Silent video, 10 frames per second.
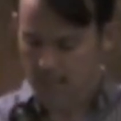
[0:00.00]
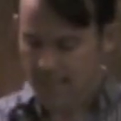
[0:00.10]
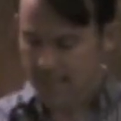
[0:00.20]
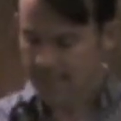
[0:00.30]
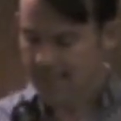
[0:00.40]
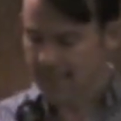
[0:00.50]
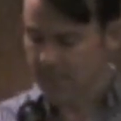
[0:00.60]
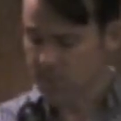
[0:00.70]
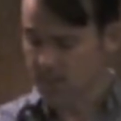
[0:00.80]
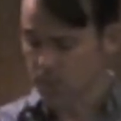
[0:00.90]
The Atlantic
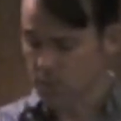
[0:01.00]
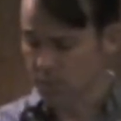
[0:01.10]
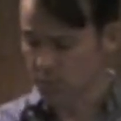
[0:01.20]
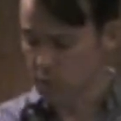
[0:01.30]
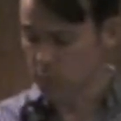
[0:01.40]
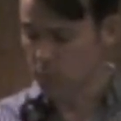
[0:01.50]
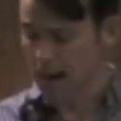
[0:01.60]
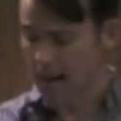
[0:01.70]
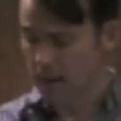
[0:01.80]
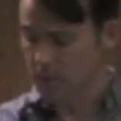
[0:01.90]
Sea was visible
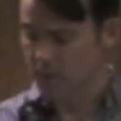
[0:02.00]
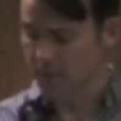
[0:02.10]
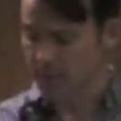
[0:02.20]
miles in the